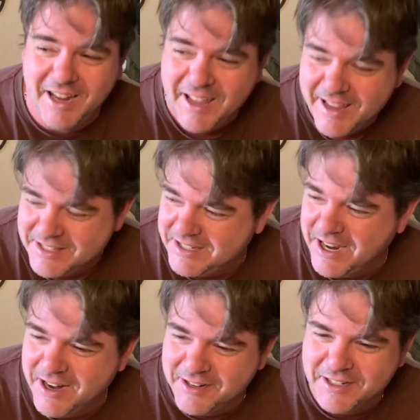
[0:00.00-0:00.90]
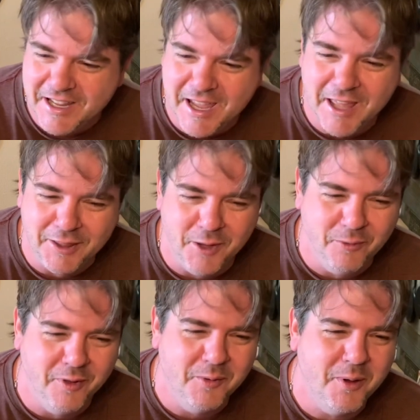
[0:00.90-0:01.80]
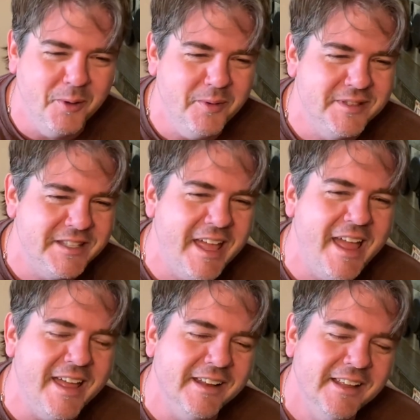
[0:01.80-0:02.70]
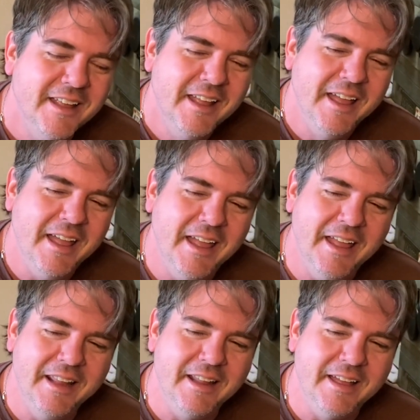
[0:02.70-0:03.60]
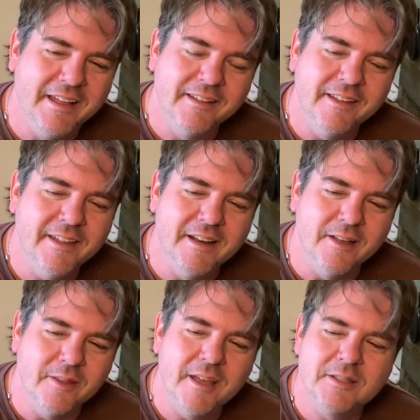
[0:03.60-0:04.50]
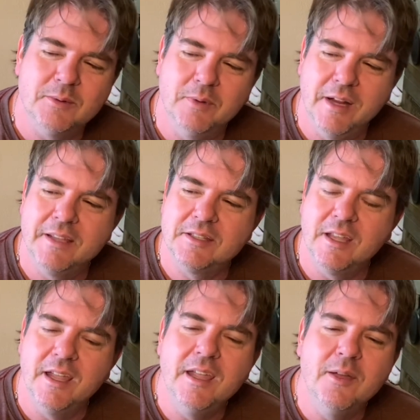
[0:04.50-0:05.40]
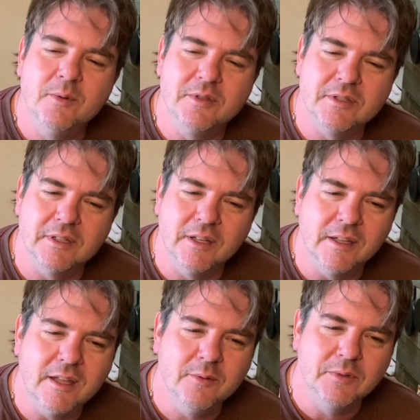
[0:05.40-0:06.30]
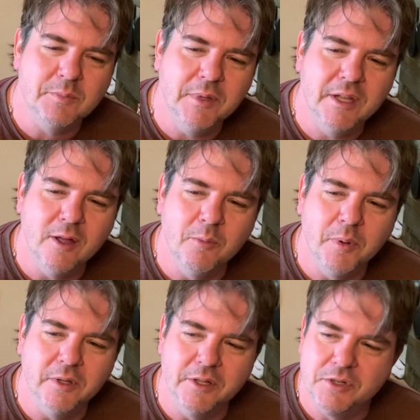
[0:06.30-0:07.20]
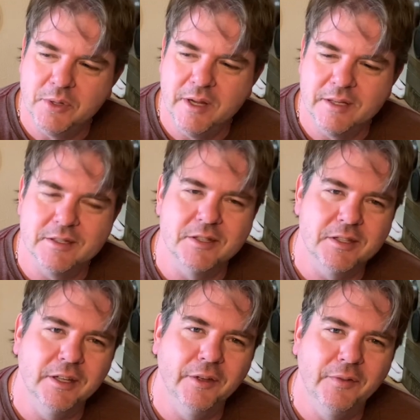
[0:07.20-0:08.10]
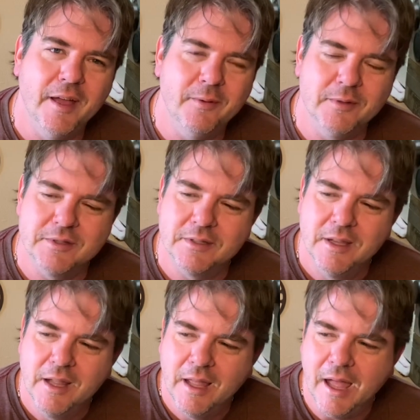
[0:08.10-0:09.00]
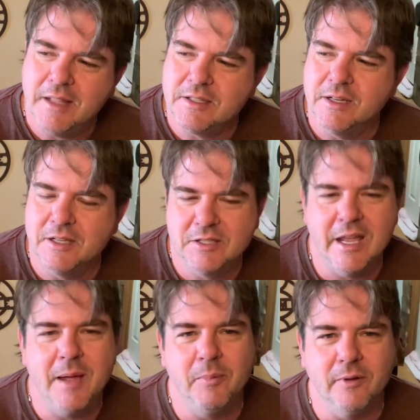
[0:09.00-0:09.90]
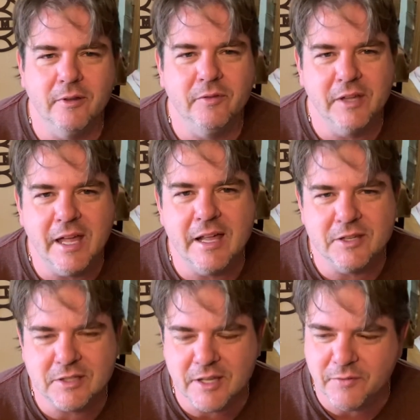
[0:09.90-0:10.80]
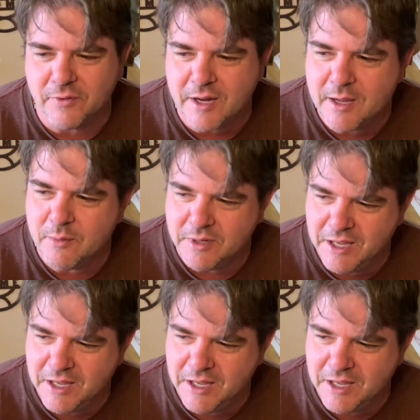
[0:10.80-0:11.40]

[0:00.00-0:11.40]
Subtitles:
scared to death. What was that? And you know, that's when I say he was big on pulling tricks and stuff. That's an example of the kind of stuff that he would